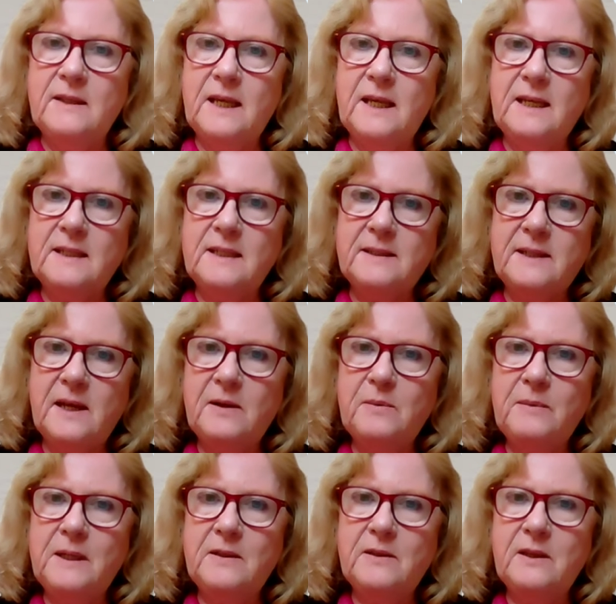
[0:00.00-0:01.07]
They tell
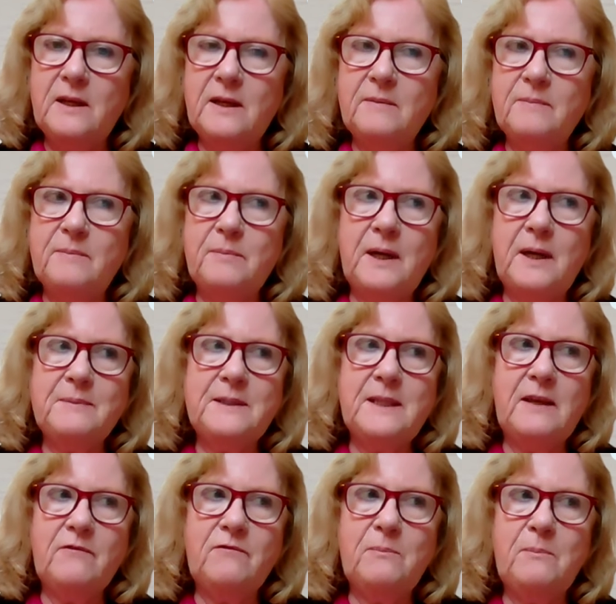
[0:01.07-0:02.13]
me that perhaps
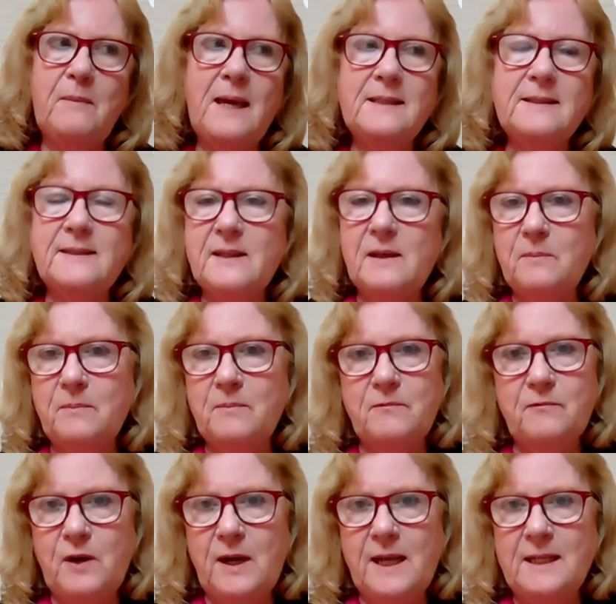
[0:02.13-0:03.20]
they've met some
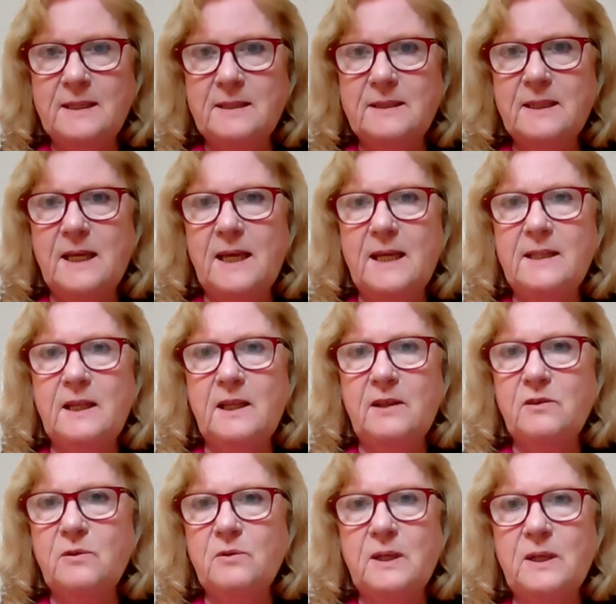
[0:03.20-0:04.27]
friend and they
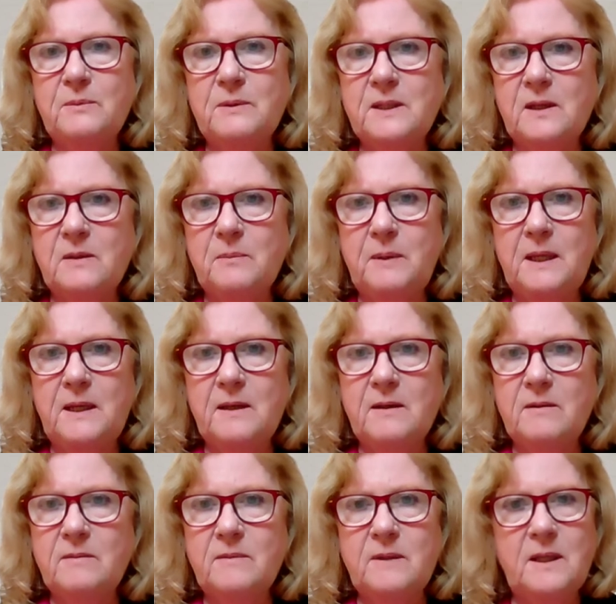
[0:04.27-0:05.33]
thought it was going to be
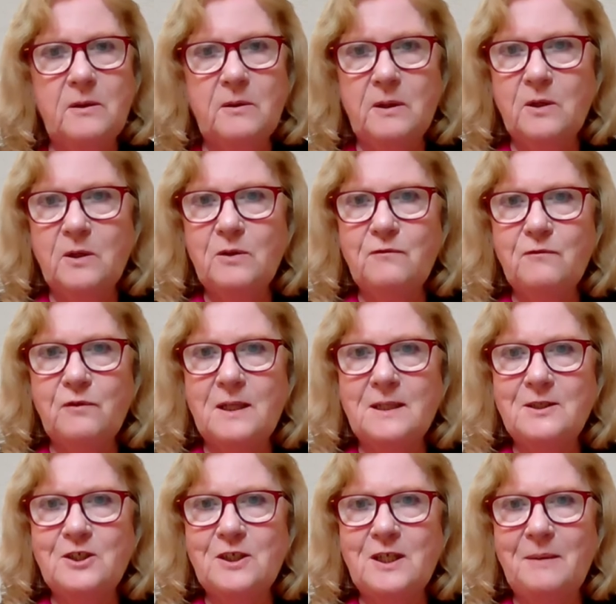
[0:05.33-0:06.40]
a, you know, a good
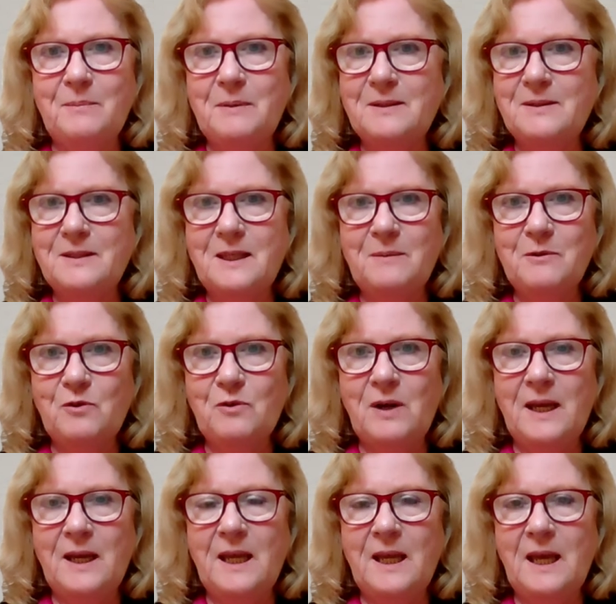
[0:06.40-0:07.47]
friendship. It seemed
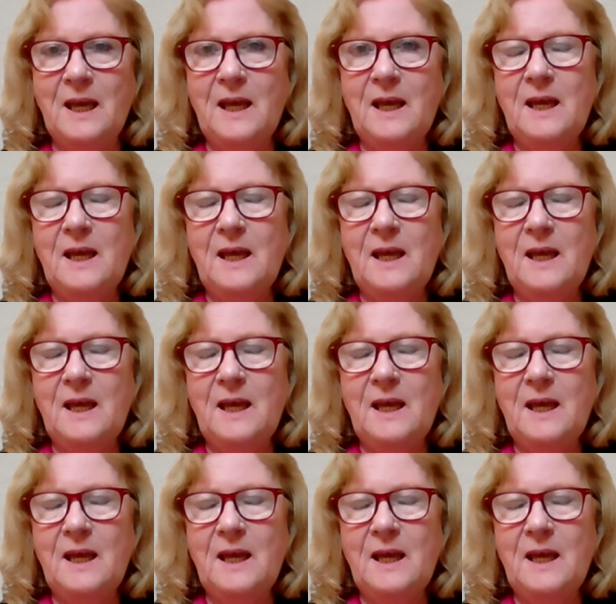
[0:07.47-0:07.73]
great.